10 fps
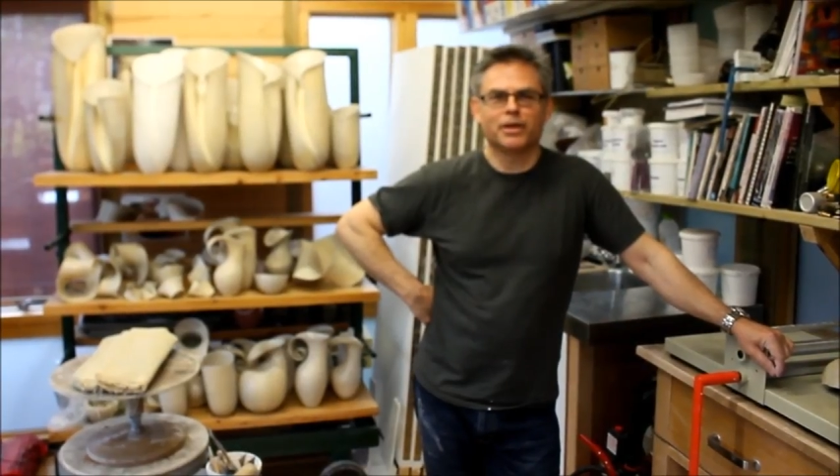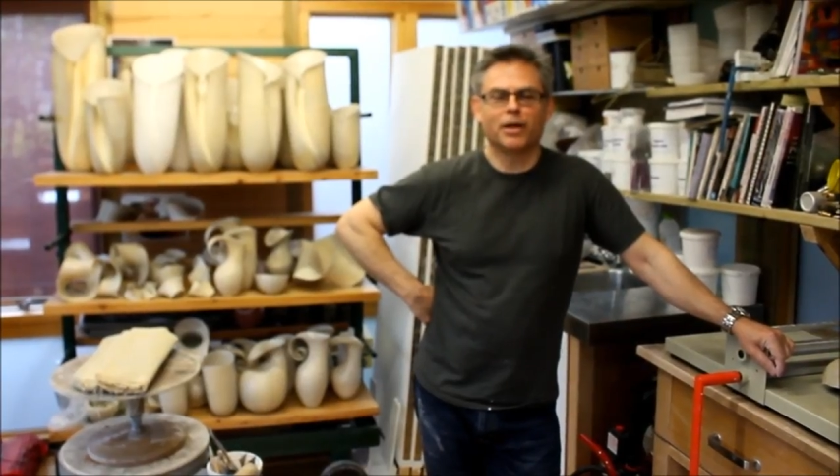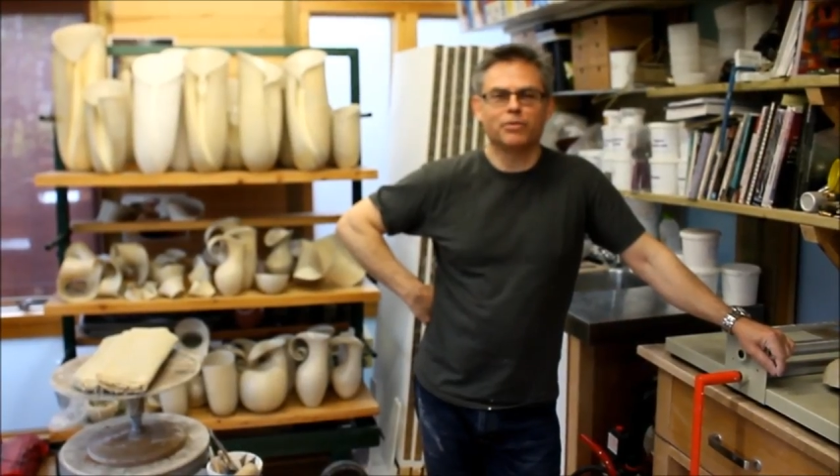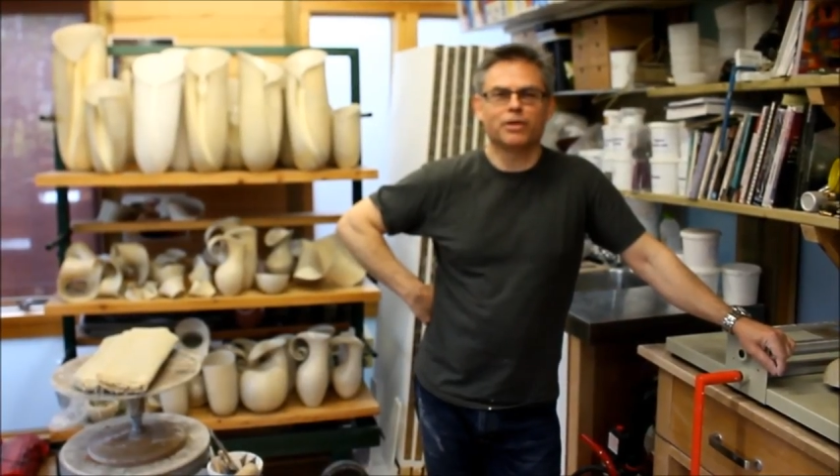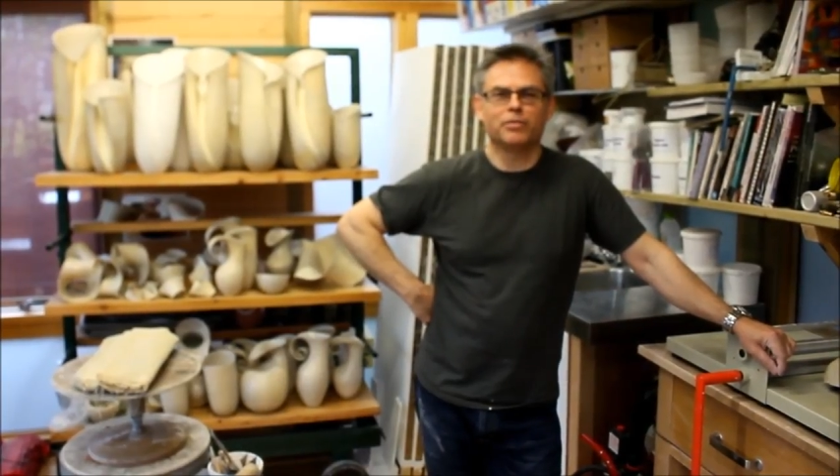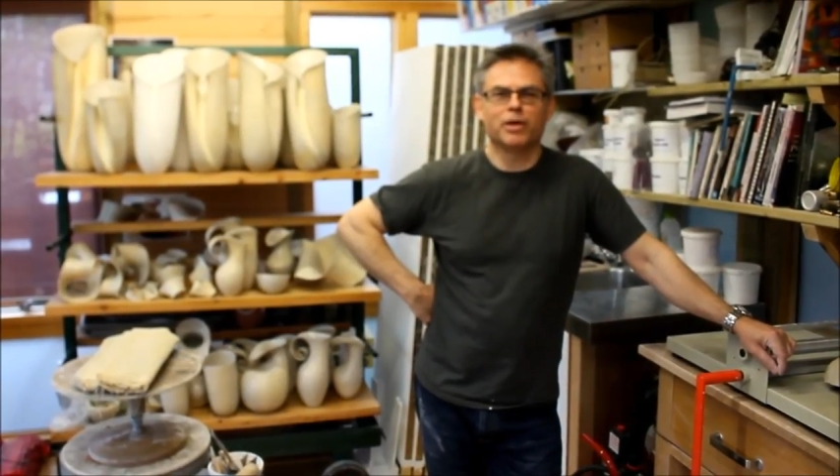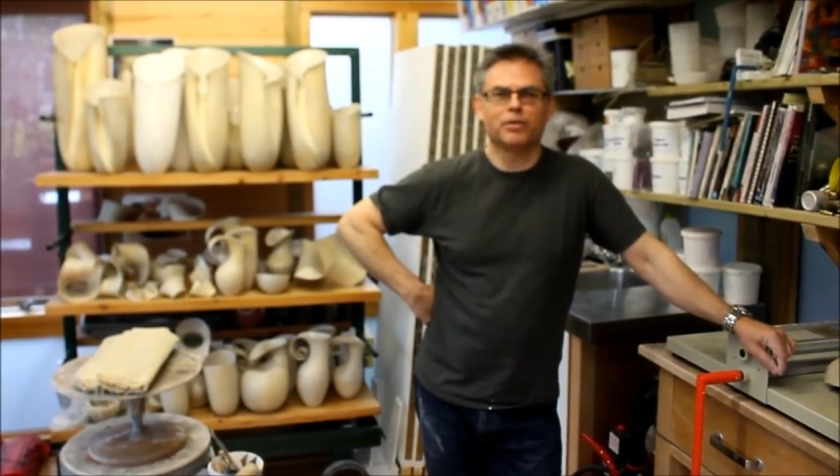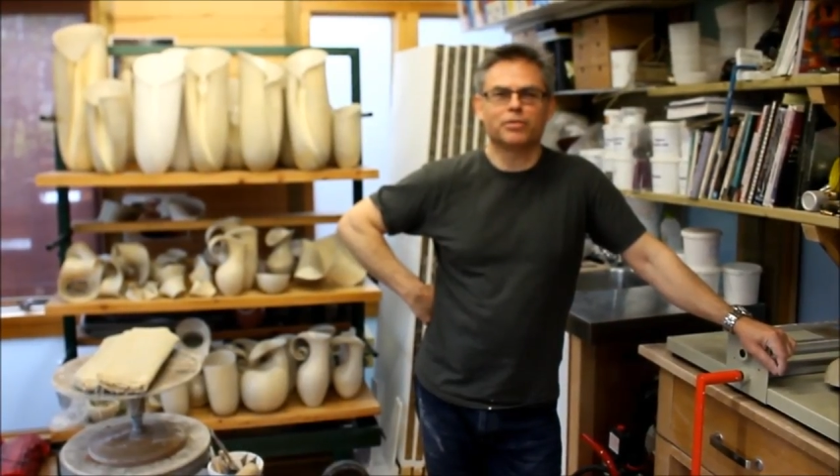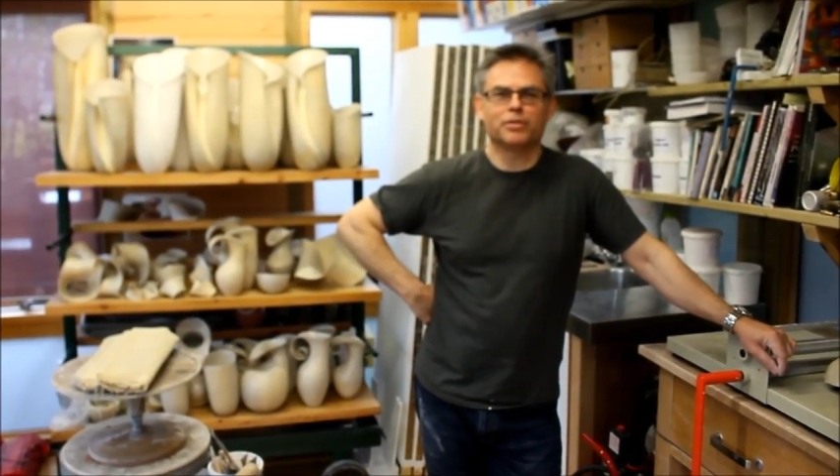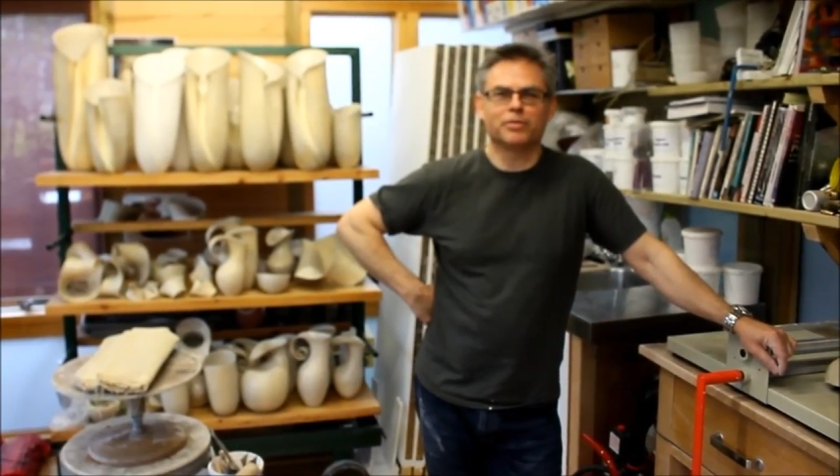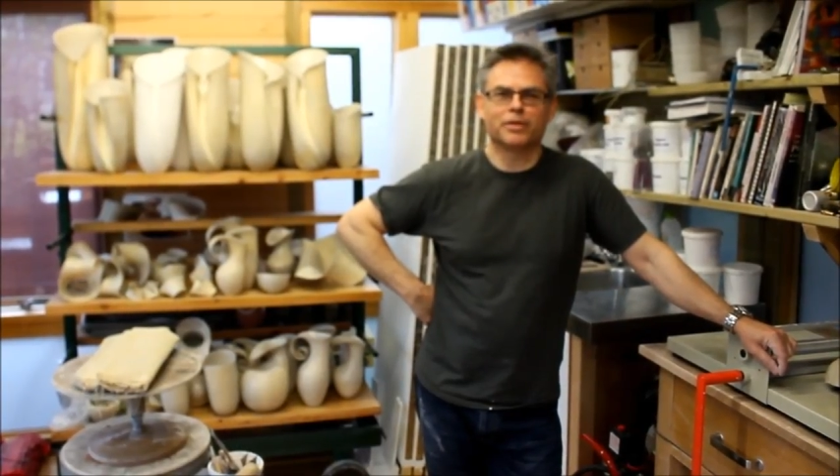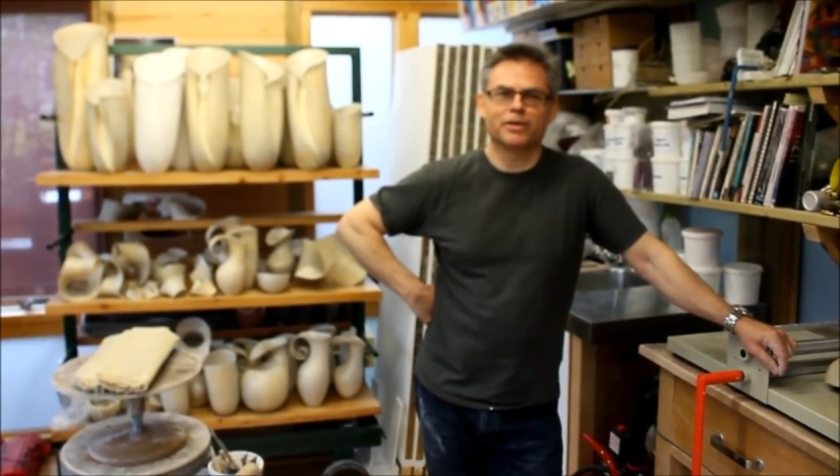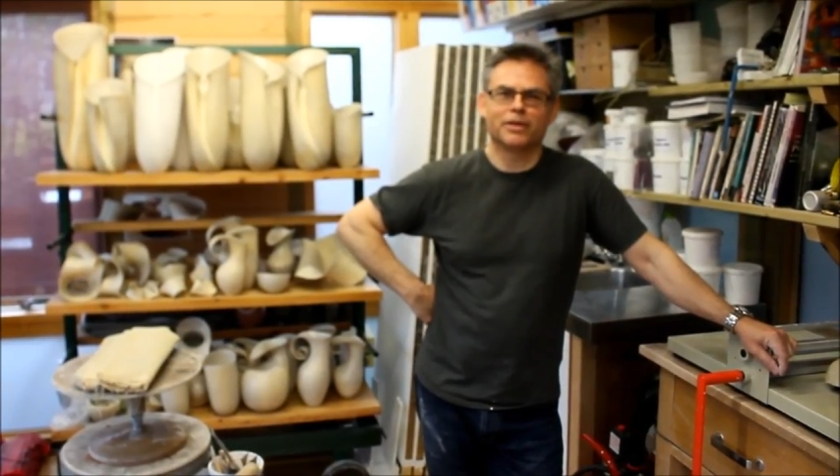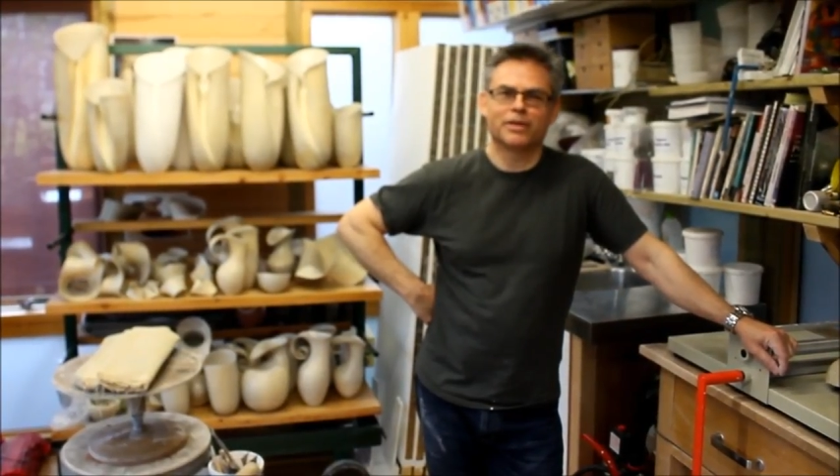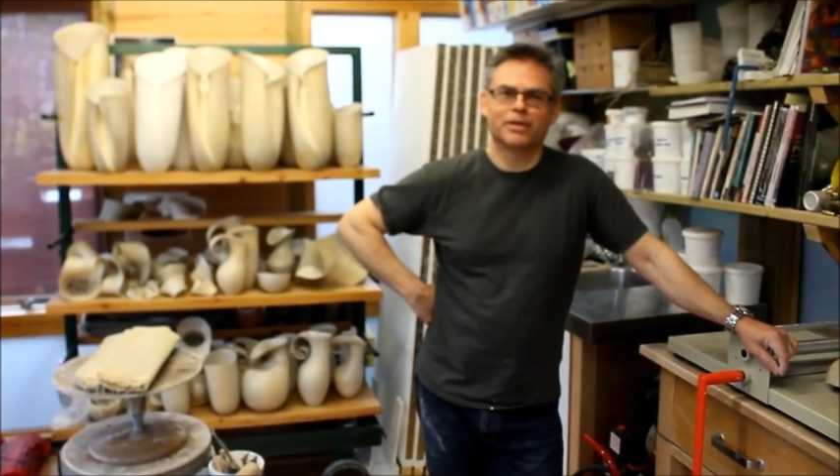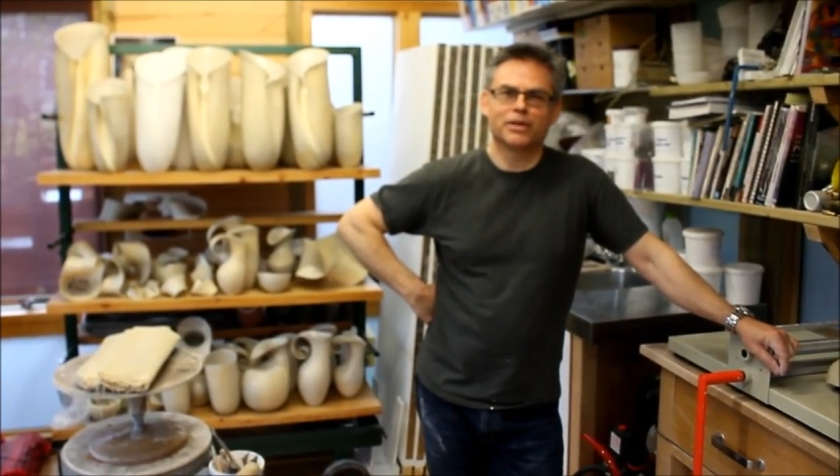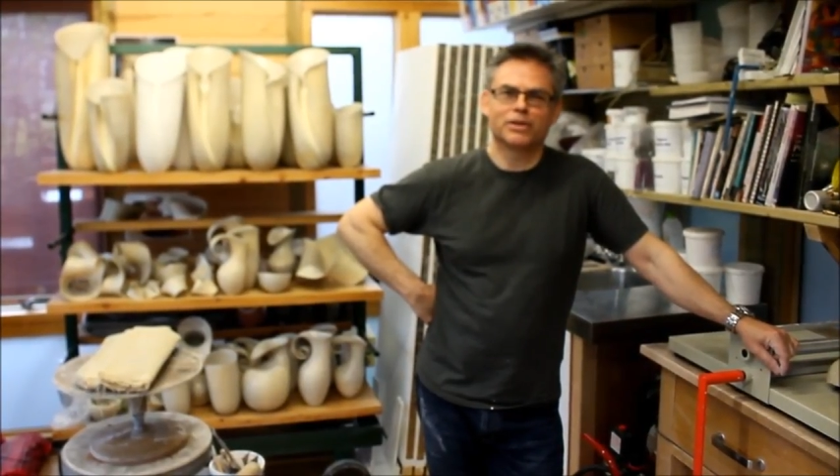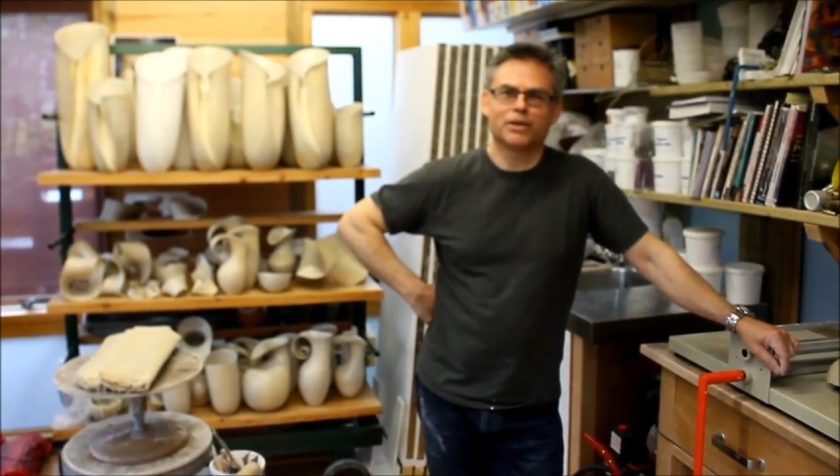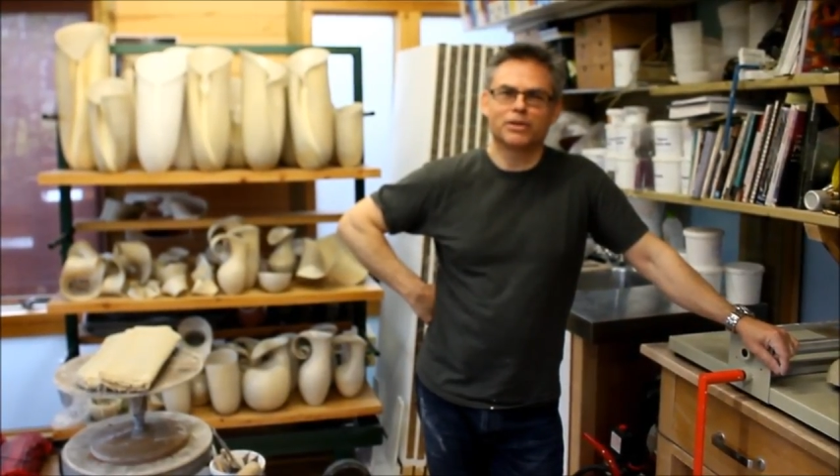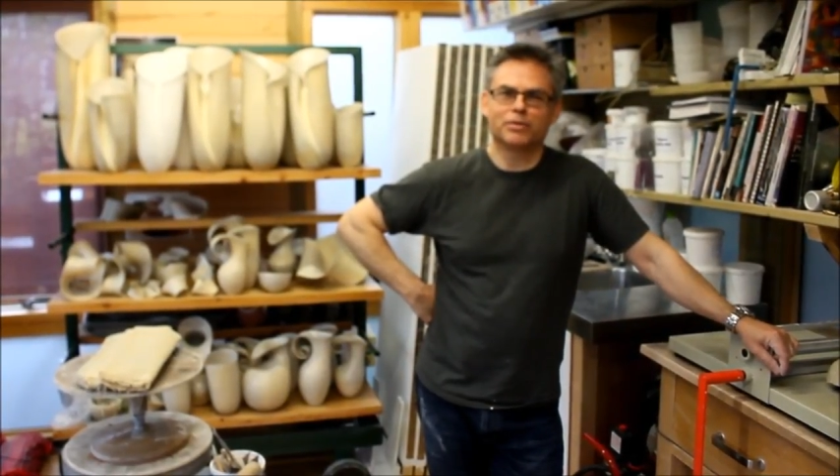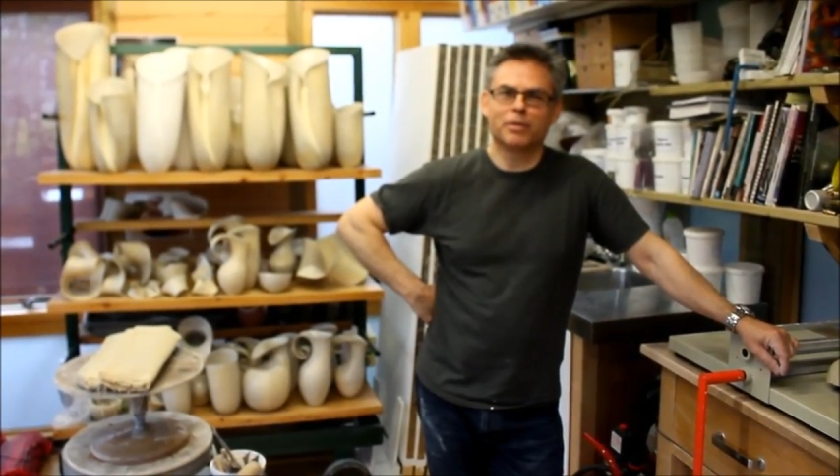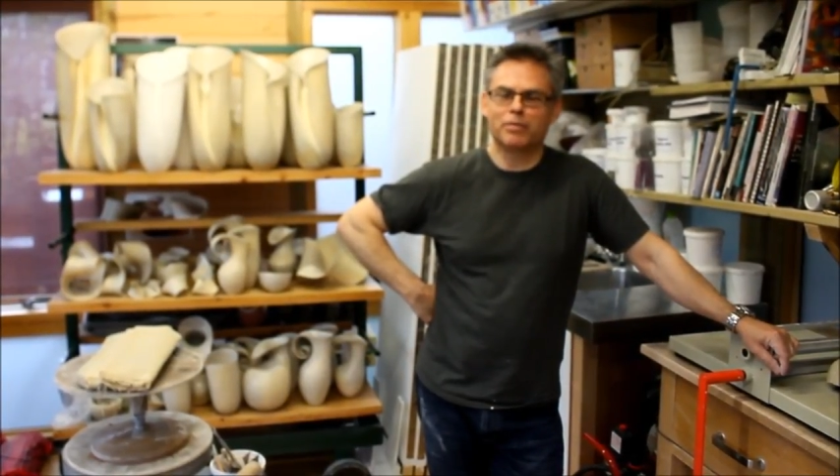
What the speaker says: hopefully move from associate